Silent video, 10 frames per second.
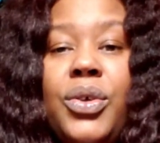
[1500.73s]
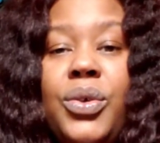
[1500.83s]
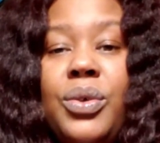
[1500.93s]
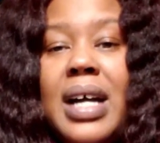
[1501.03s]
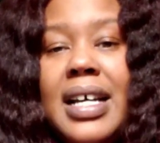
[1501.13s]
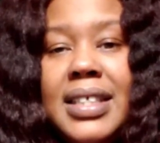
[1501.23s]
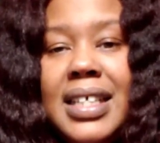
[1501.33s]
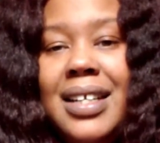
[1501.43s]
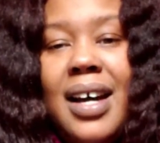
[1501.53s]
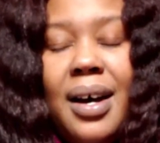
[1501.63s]
you guys
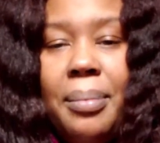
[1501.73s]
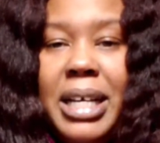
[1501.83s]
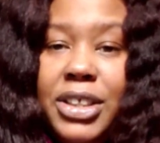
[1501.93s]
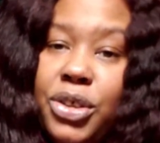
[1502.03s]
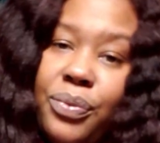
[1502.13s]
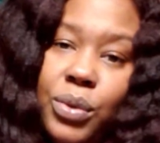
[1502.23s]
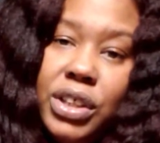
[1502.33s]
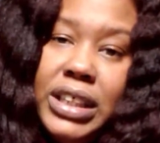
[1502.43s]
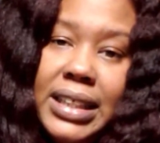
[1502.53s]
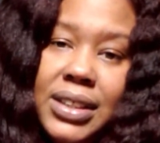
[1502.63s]
can enter for
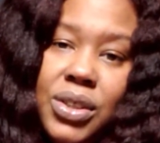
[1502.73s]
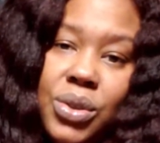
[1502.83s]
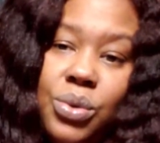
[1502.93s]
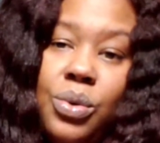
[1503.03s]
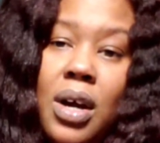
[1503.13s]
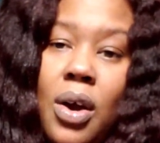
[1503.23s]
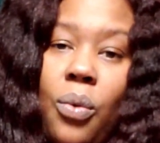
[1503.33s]
a chance to